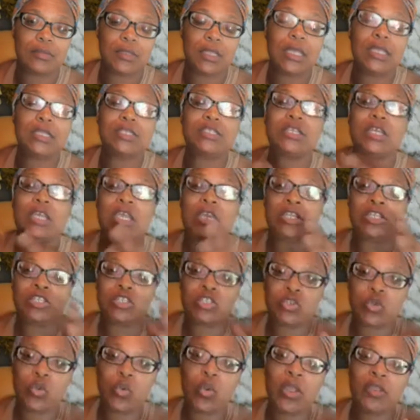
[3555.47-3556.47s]
to
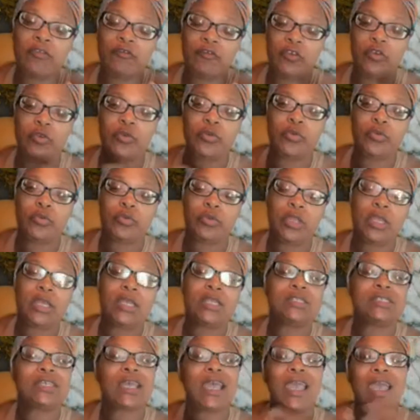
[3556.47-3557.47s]
enjoy food,
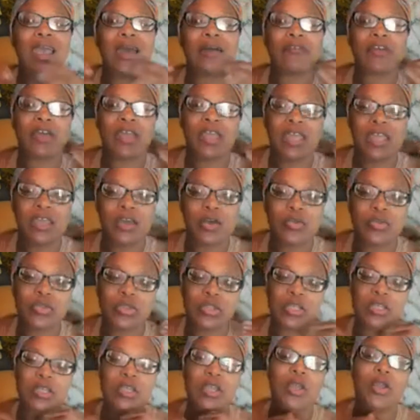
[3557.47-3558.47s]
to have a
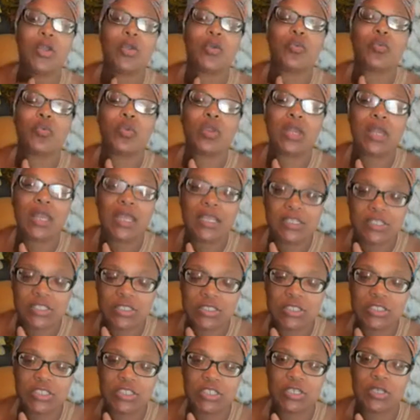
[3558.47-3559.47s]
healthy
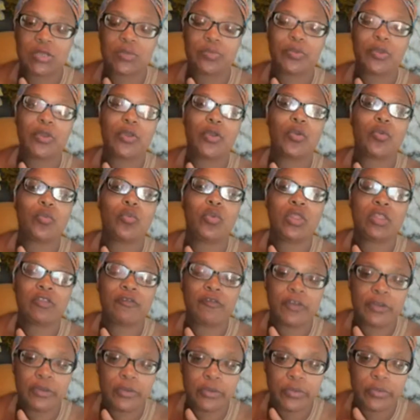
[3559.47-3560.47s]
relationship with
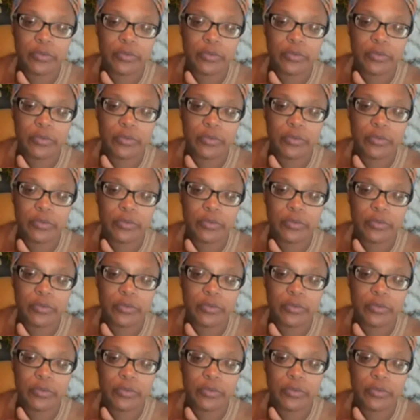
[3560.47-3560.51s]
food.